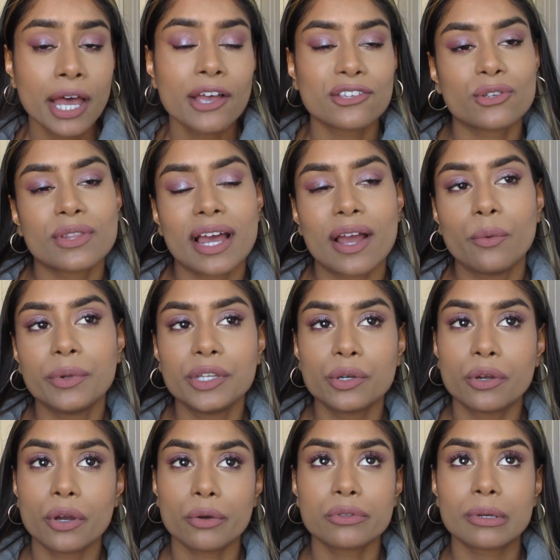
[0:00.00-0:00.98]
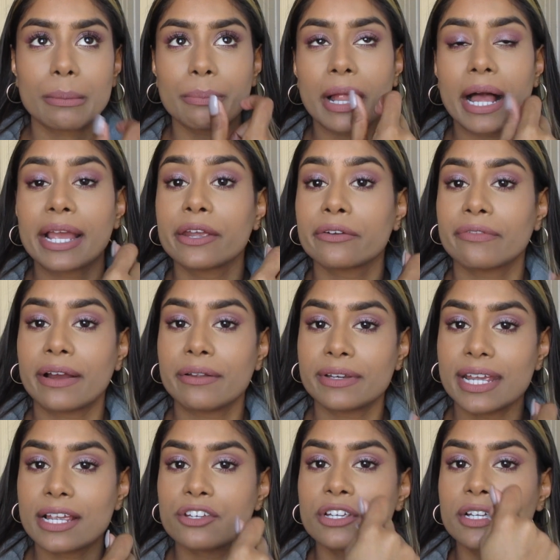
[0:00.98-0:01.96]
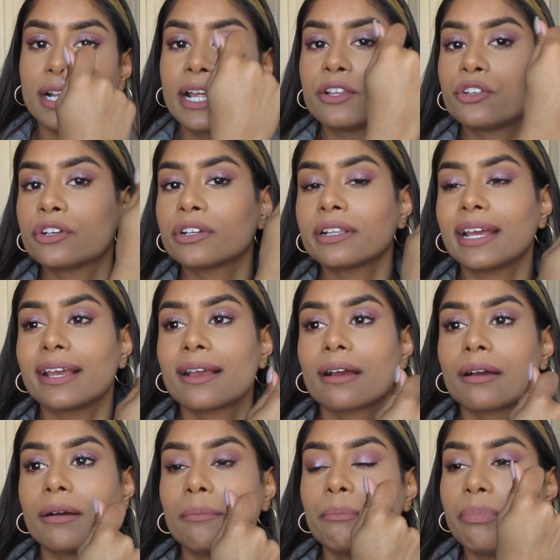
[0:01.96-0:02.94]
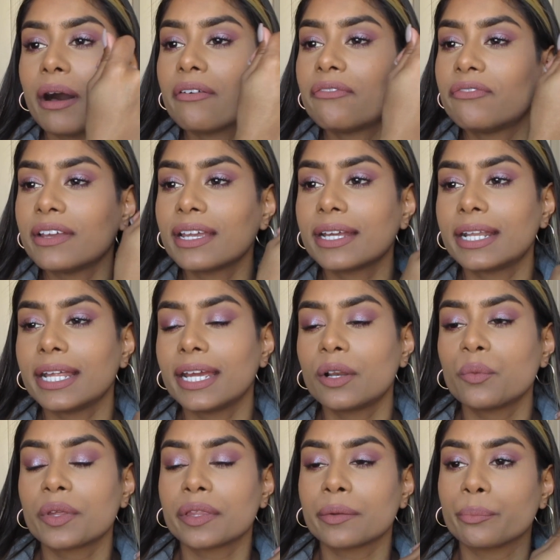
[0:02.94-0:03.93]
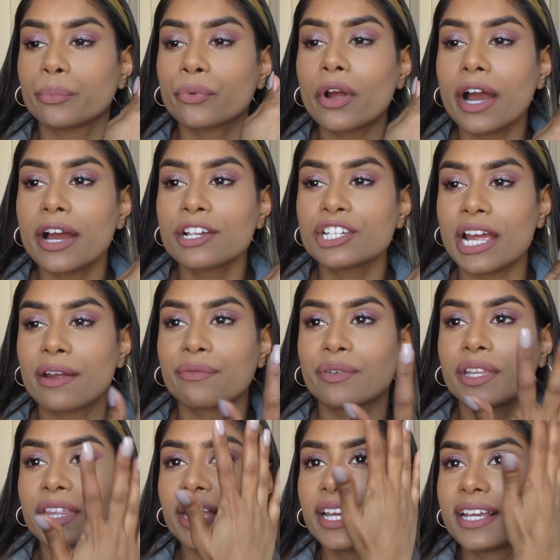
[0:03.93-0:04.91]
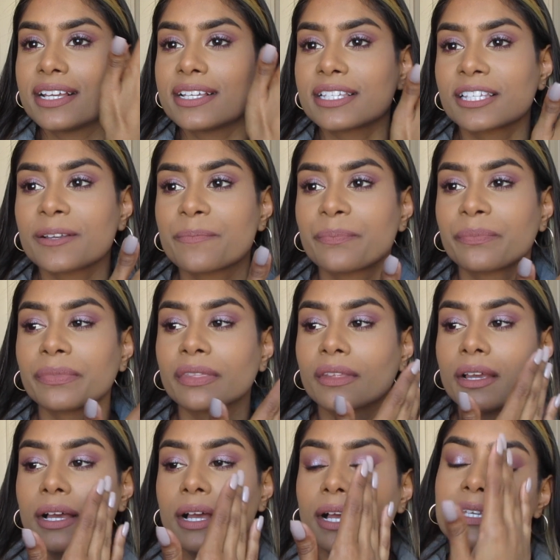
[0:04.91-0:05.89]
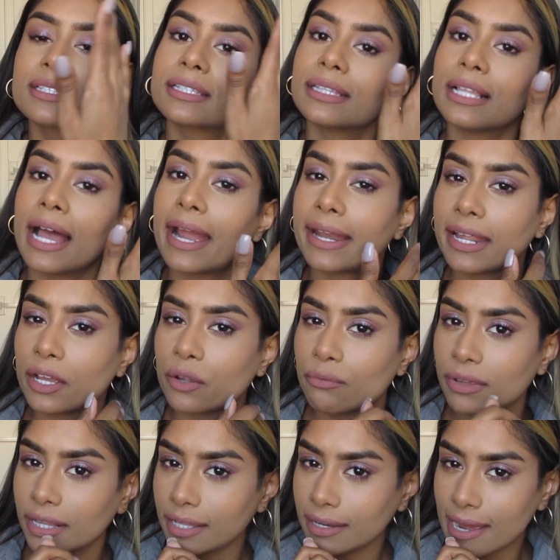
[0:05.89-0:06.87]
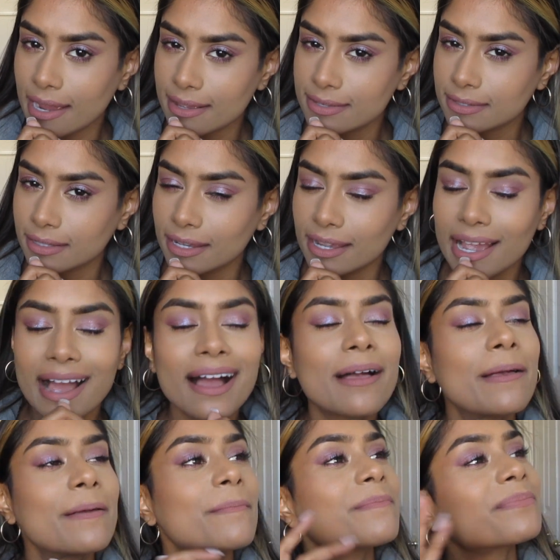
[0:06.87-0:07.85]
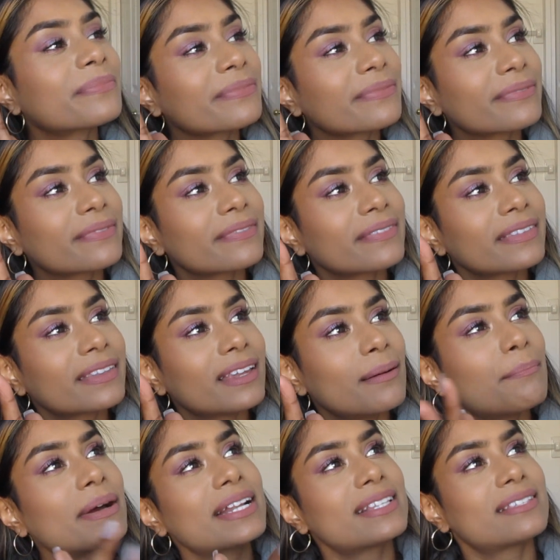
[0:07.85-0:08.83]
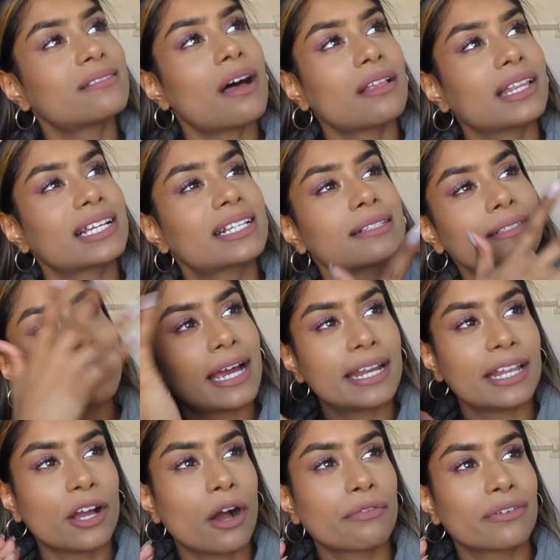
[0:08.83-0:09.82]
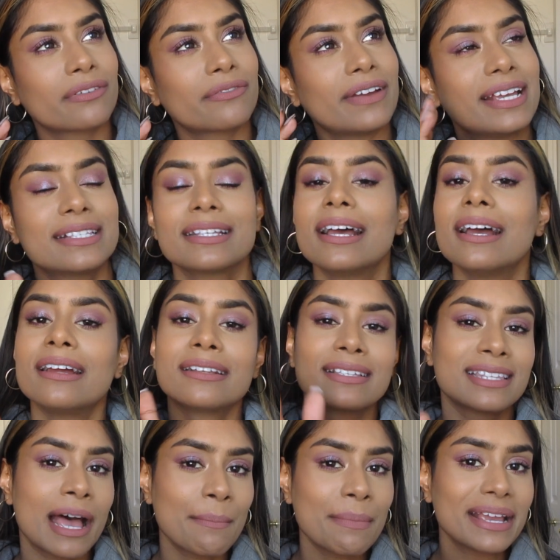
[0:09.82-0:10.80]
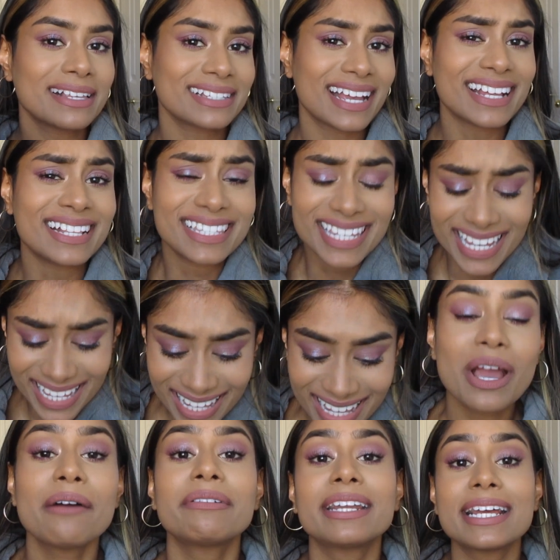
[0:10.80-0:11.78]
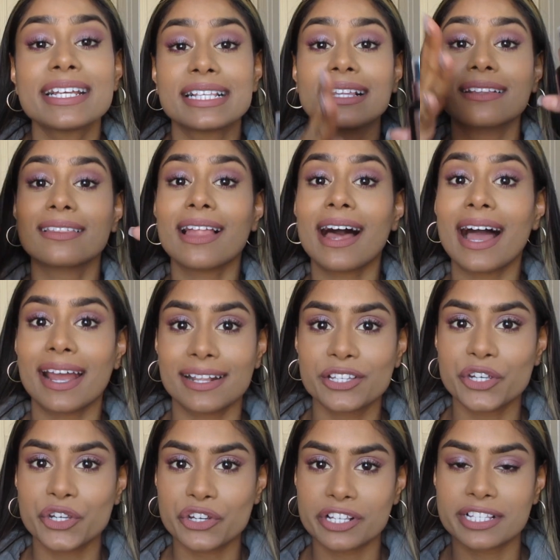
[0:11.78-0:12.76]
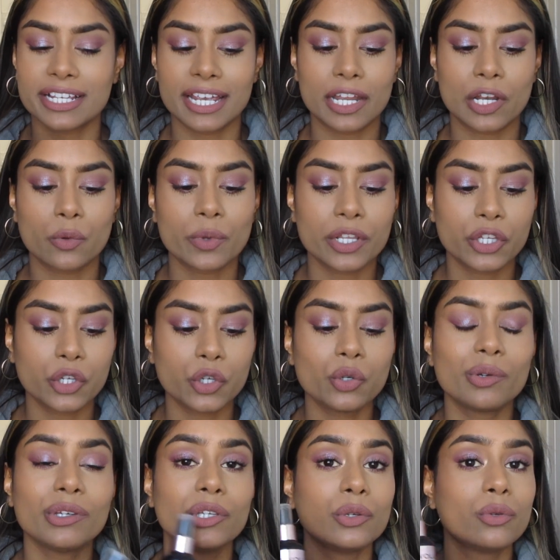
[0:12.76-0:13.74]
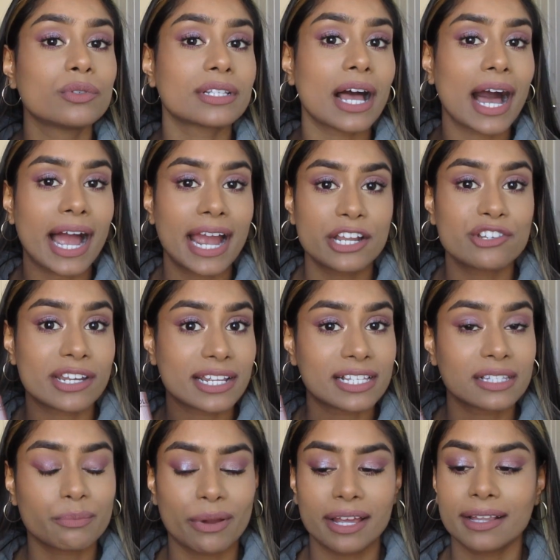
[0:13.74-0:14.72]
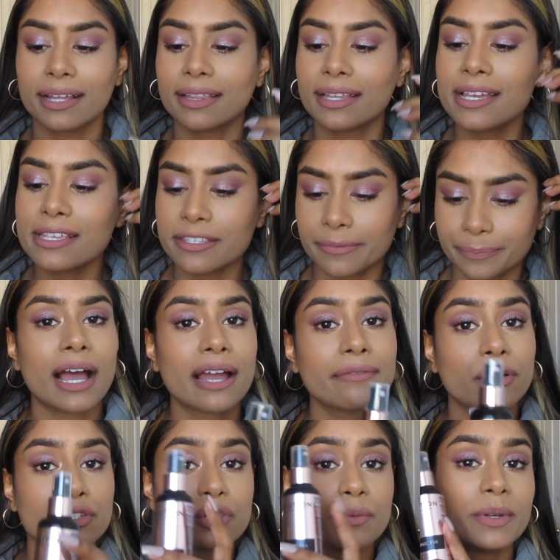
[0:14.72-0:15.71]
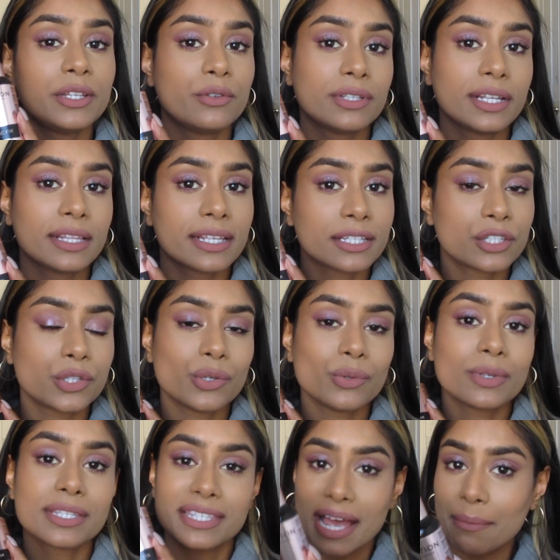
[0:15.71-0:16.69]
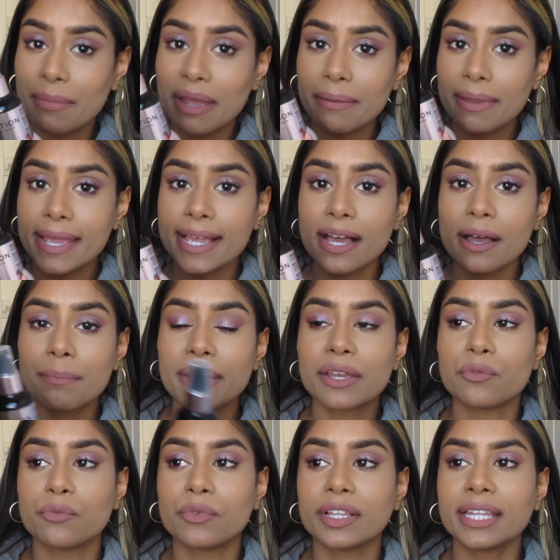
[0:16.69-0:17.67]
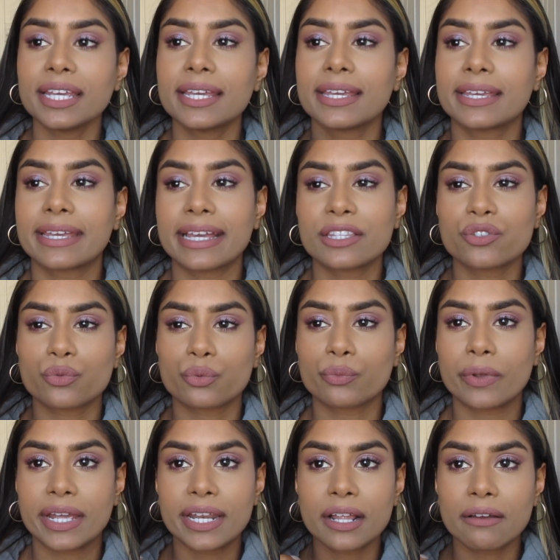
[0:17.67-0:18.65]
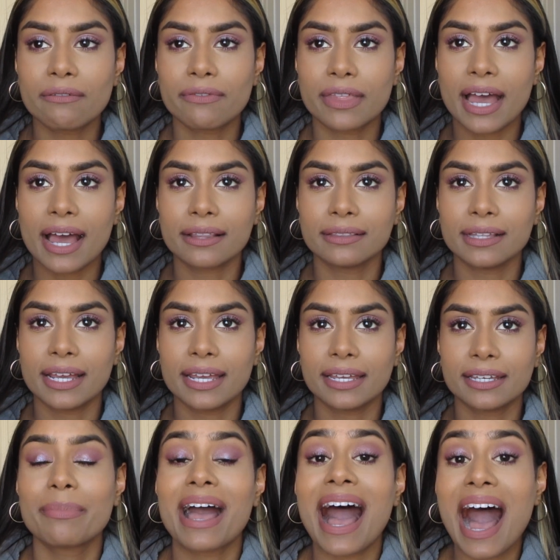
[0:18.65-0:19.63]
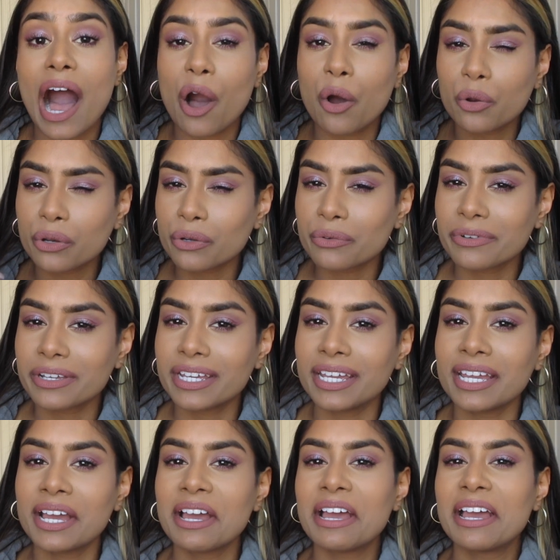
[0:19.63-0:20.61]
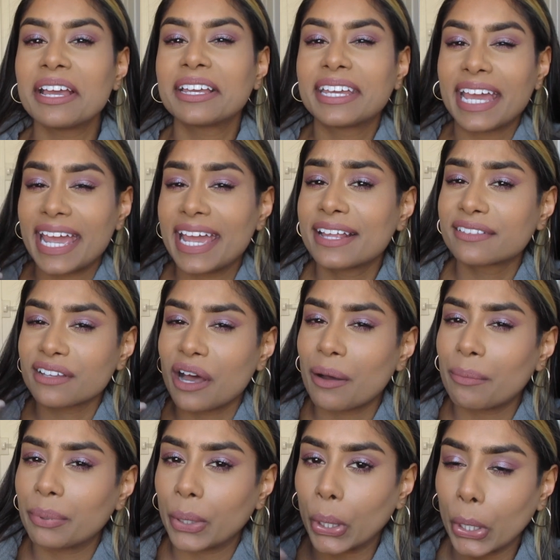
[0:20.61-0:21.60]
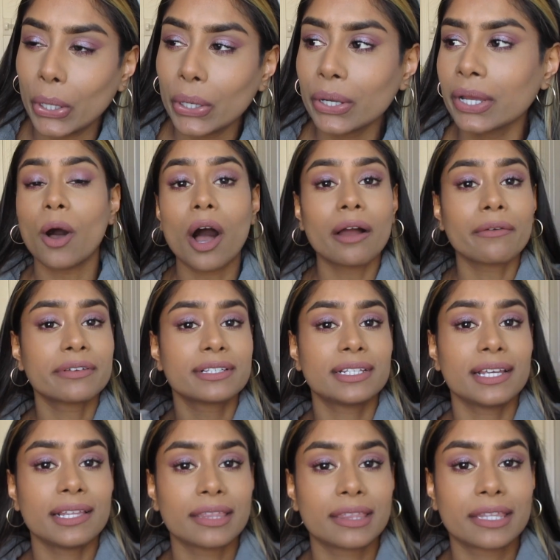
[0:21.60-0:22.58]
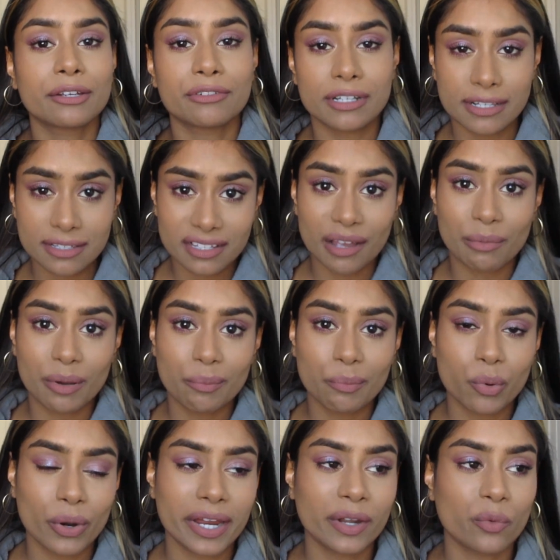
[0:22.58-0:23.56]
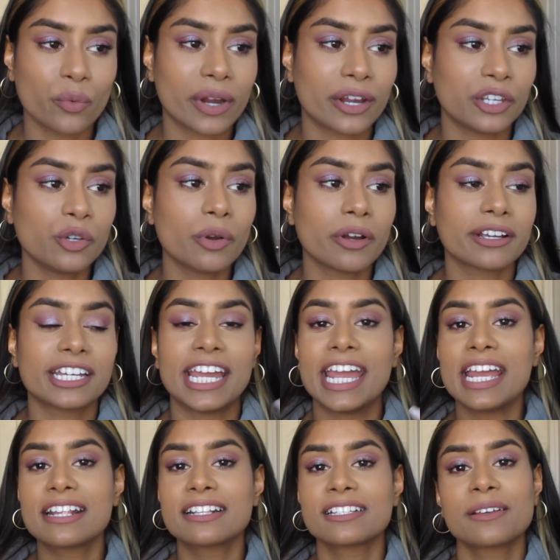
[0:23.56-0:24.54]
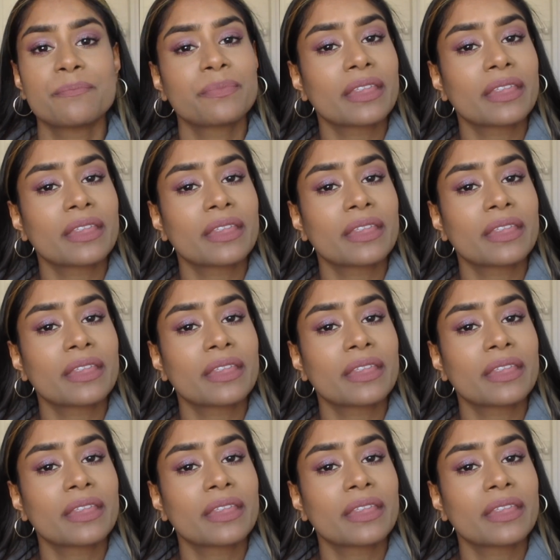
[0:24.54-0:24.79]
so that when you go to apply your foundation and you're like buffing it in with a brush, everything is sliding really nicely. But it's not like sliding off your face. Does that make sense? You have a nice glide to your skin when you use a hydrating spray like this. I've also been using this to set my makeup. It really gets rid of that like powdery, caked up look. Obviously, there does come a point where you are caked